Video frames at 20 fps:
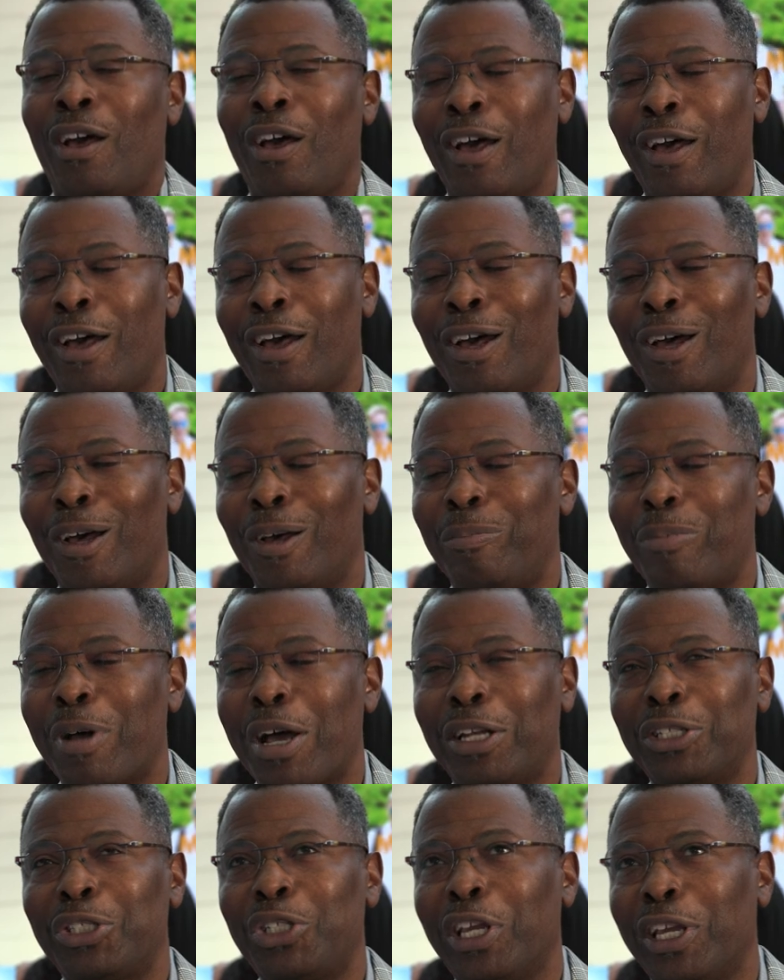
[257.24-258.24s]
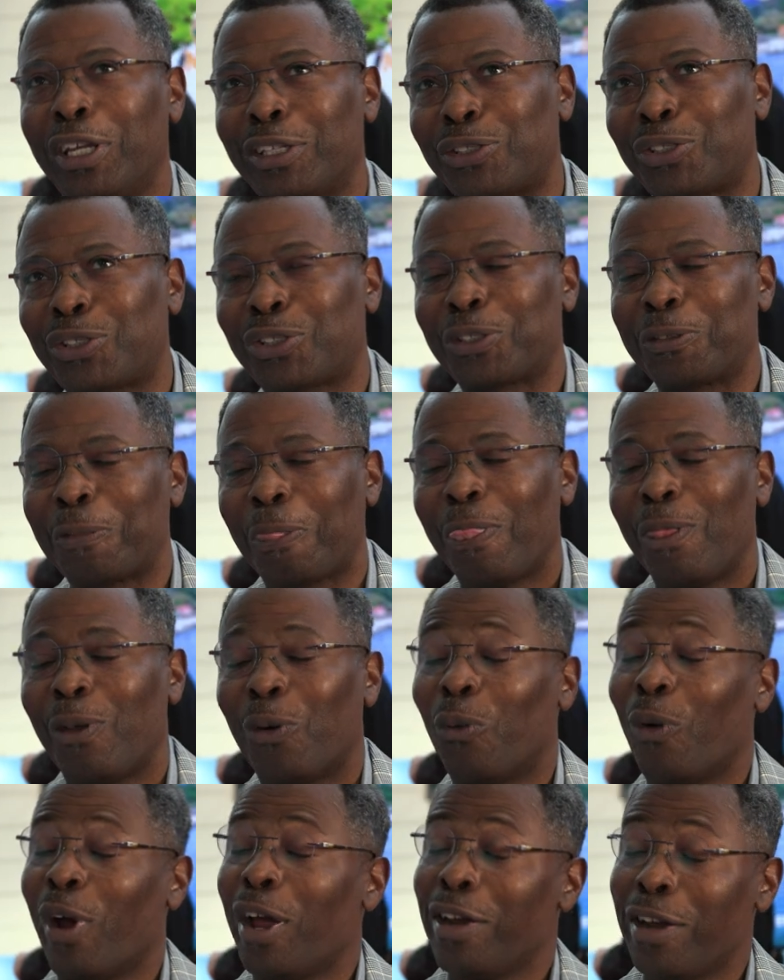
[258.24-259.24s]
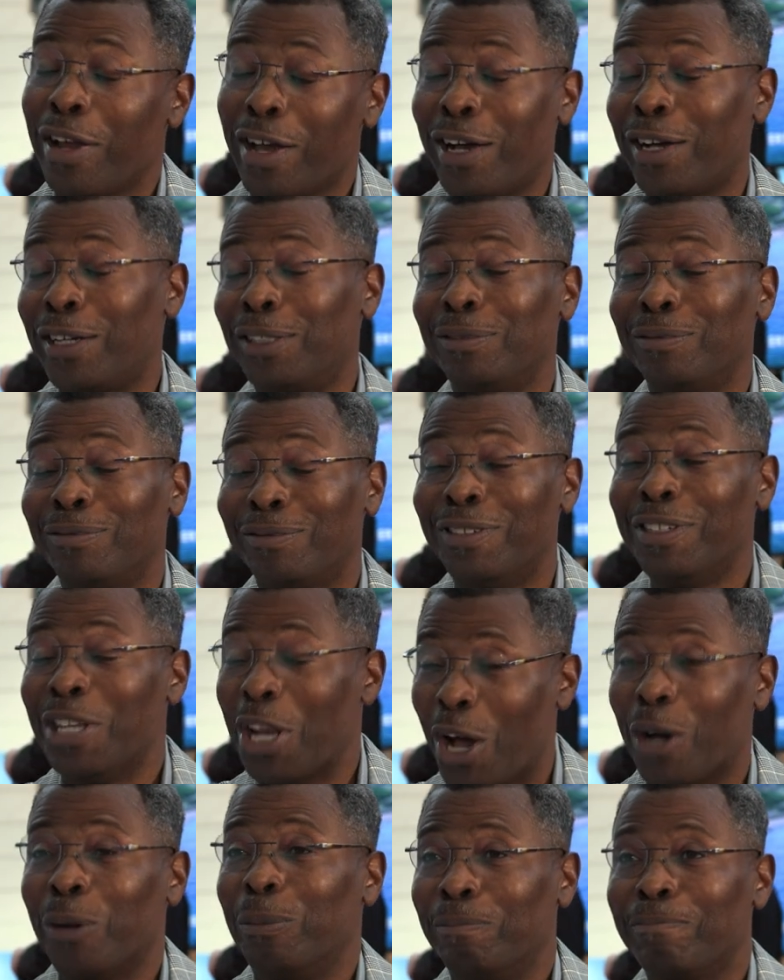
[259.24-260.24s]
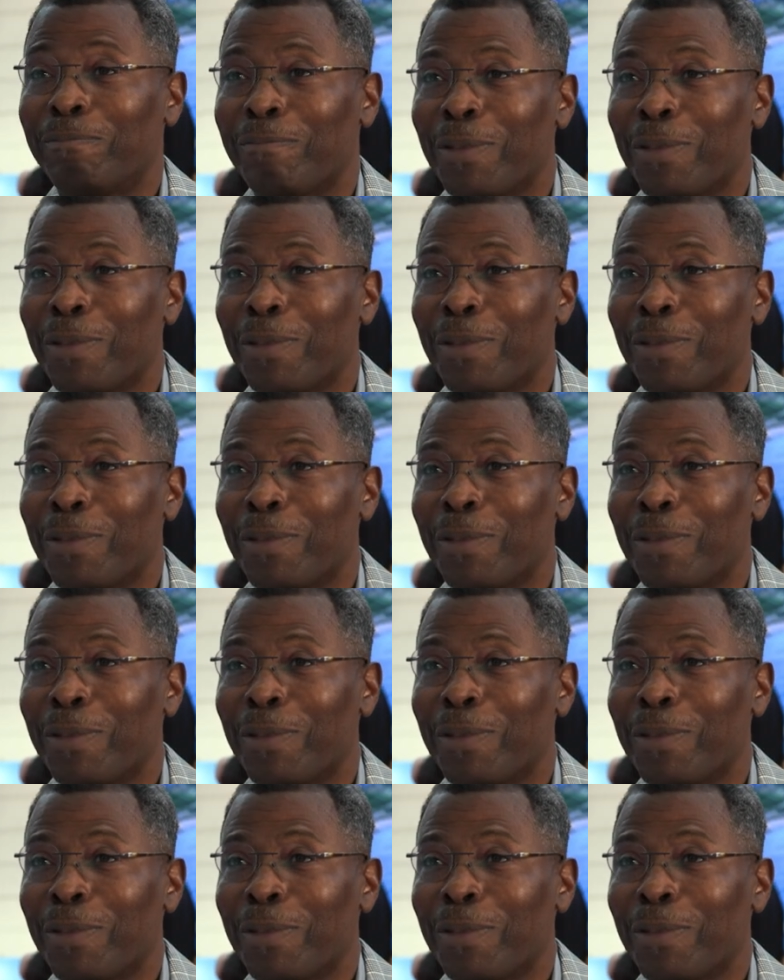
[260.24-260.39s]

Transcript: Politics. Right now, no.